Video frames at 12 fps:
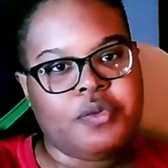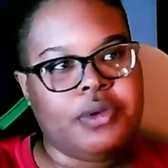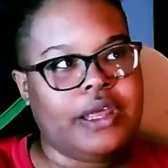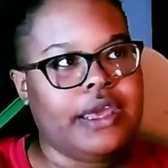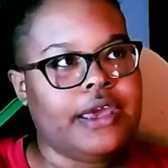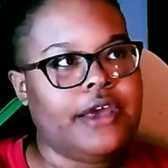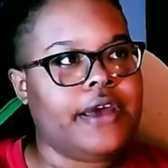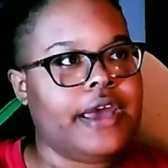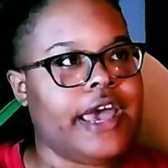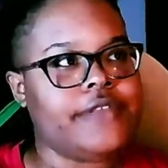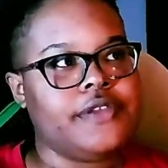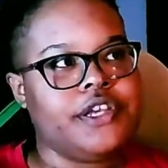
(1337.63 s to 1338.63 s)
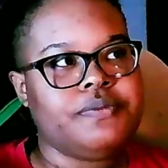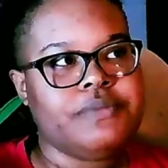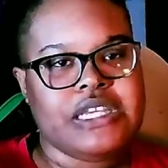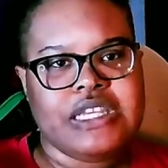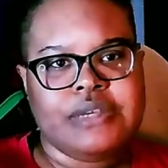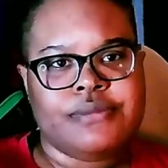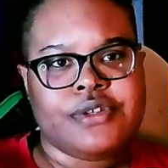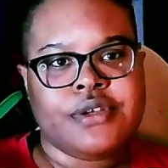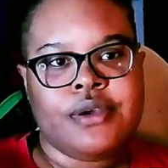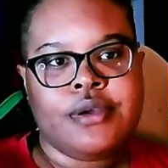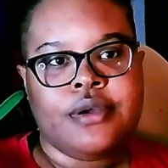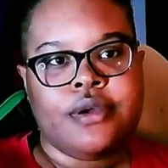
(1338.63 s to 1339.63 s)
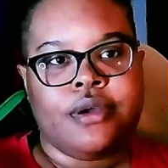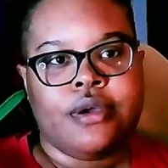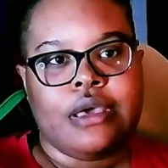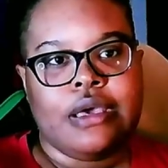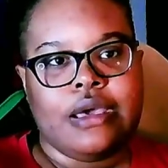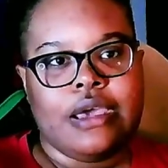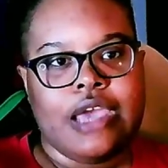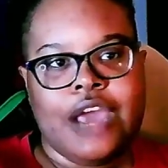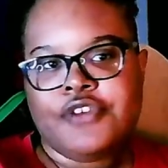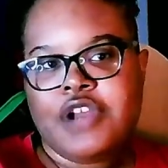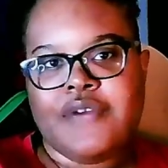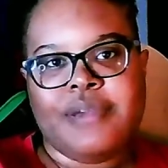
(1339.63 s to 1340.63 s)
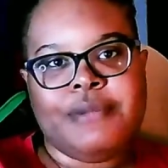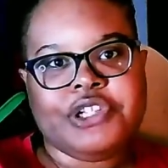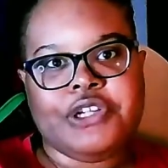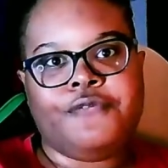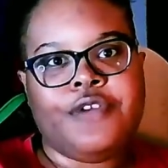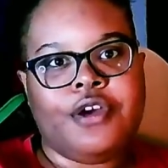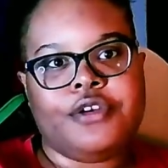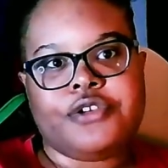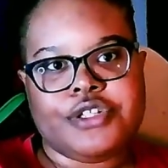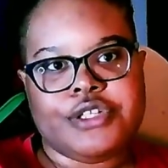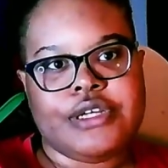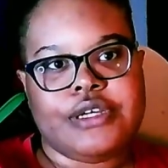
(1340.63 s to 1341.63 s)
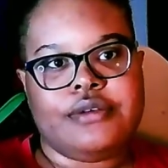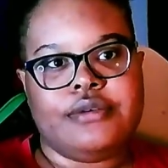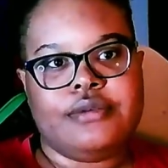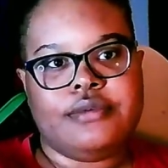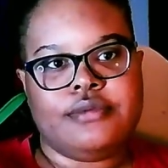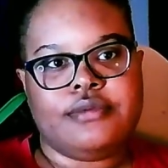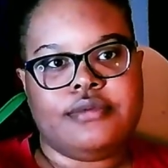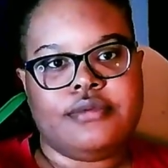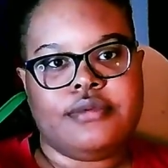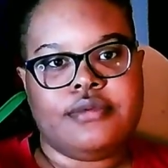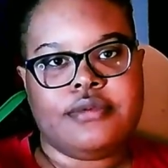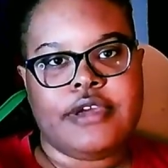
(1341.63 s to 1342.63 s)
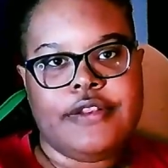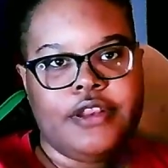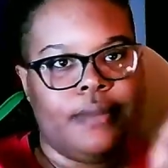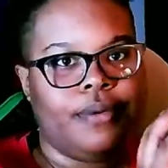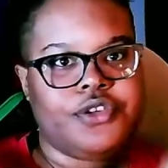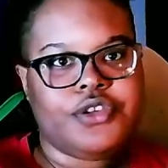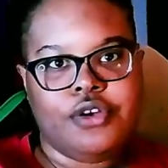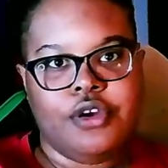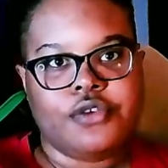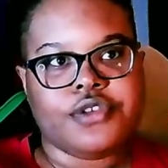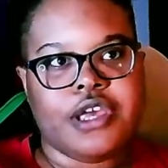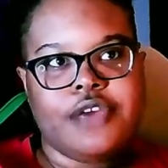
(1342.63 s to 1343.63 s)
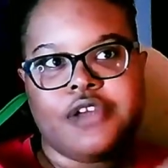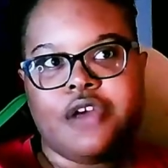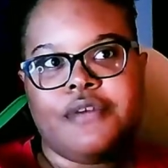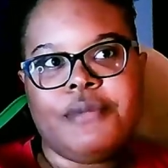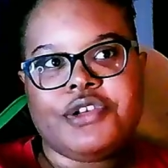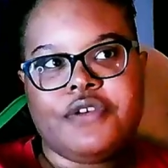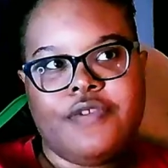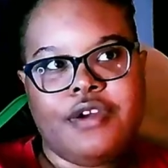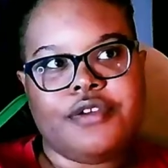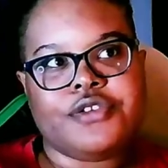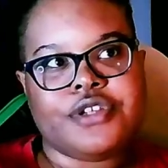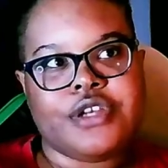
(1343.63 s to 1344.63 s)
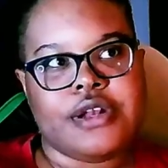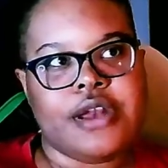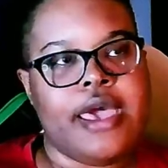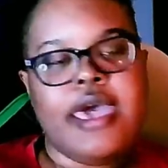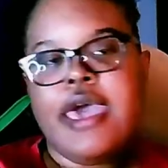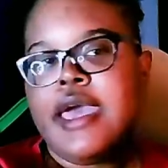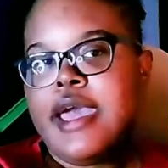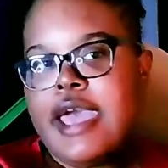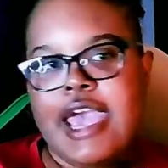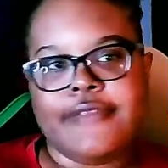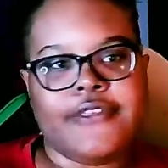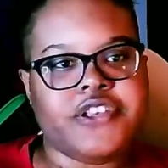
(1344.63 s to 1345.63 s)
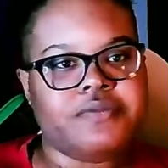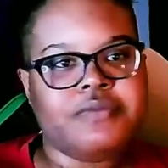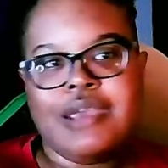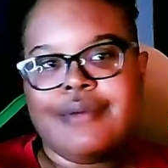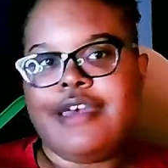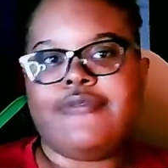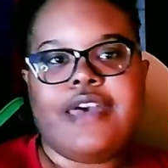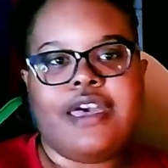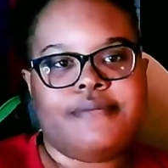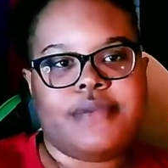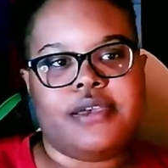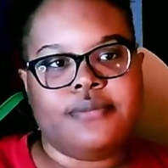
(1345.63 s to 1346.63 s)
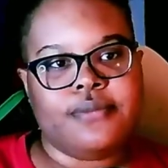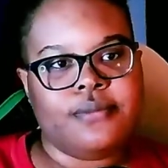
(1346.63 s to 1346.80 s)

Be like, here, add these memes after every mission failure scene. And then the person knows that after every mission failure scene, add this meme, add that meme.